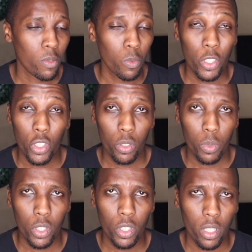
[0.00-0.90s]

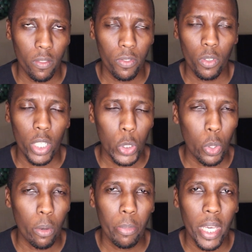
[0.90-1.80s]
Which if you are to
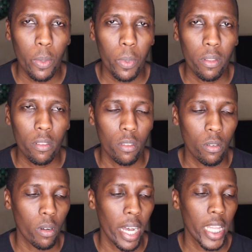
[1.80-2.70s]
compare with, you
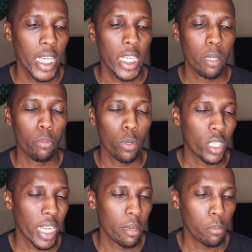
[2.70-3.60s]
know, other
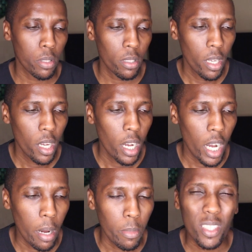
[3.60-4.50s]
boot camps,
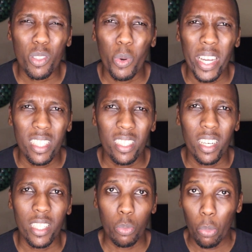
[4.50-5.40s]
is quite
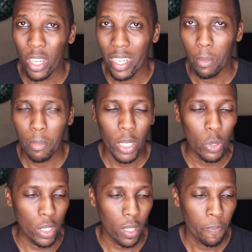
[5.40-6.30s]
a small
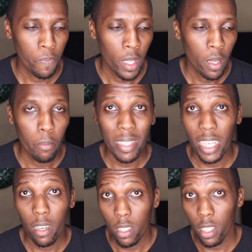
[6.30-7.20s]
amount. But yeah,